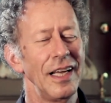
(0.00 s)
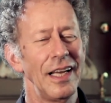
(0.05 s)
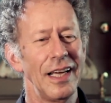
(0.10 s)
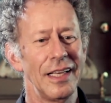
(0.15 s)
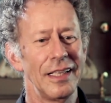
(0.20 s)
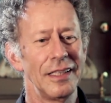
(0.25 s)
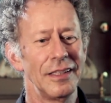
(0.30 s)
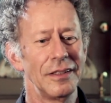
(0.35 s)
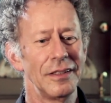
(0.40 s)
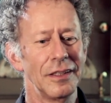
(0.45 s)

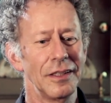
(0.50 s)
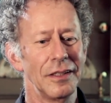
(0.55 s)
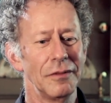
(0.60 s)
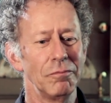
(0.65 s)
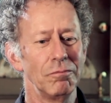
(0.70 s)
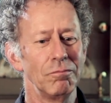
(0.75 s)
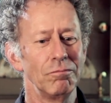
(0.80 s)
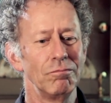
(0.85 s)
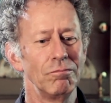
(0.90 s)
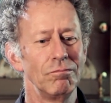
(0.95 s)
and
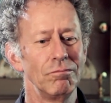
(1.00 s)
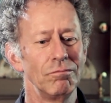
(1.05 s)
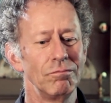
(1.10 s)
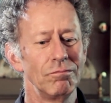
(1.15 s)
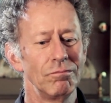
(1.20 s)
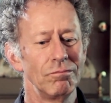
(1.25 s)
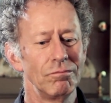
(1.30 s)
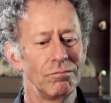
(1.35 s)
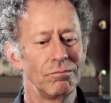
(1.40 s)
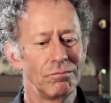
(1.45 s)
um,
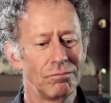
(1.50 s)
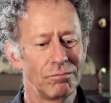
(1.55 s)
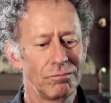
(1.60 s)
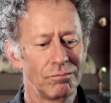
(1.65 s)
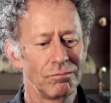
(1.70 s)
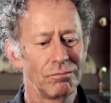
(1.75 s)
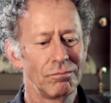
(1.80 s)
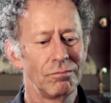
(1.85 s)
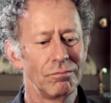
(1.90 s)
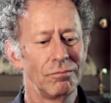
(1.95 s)

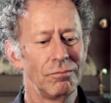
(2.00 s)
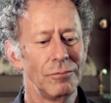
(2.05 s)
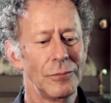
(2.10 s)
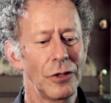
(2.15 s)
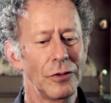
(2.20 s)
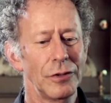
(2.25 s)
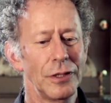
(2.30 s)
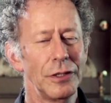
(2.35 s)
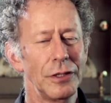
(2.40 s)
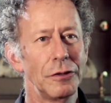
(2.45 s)

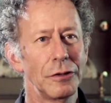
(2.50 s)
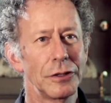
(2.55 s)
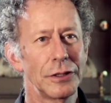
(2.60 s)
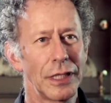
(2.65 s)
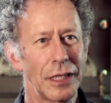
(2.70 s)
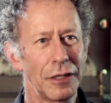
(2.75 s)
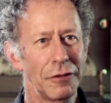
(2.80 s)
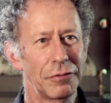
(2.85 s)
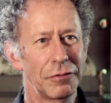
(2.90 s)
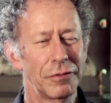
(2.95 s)
know that you are
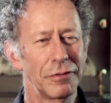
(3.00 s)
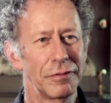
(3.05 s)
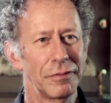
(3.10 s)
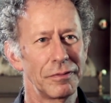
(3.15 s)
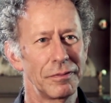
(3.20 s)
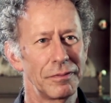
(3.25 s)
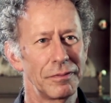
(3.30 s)
safe.